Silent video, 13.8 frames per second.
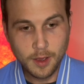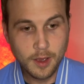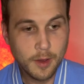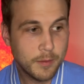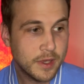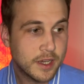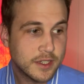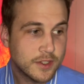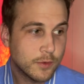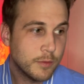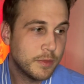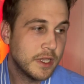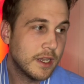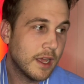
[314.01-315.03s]
Because it would
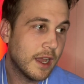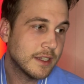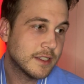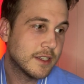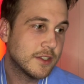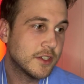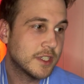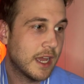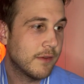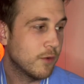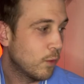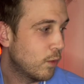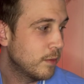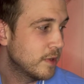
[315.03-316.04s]
be nice to just have a
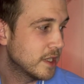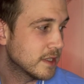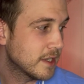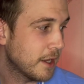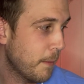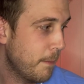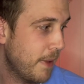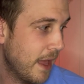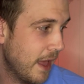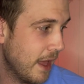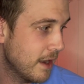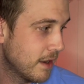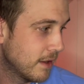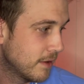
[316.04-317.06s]
woman that's like a
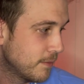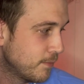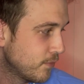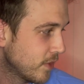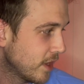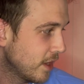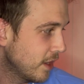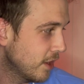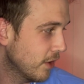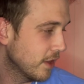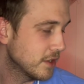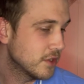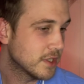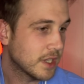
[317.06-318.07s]
pet,
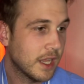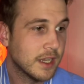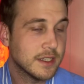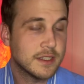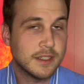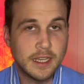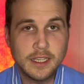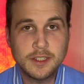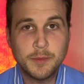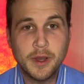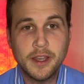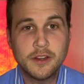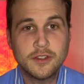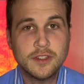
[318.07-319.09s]
that just kind of stays
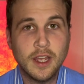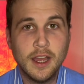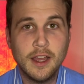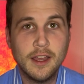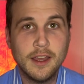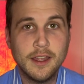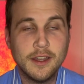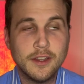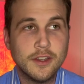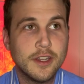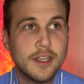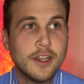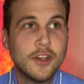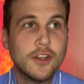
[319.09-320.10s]
by your side and
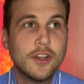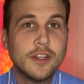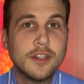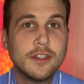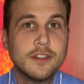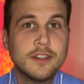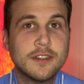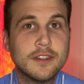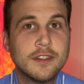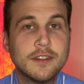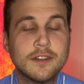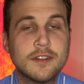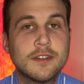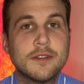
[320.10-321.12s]
just
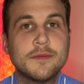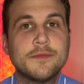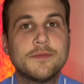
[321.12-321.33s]
is,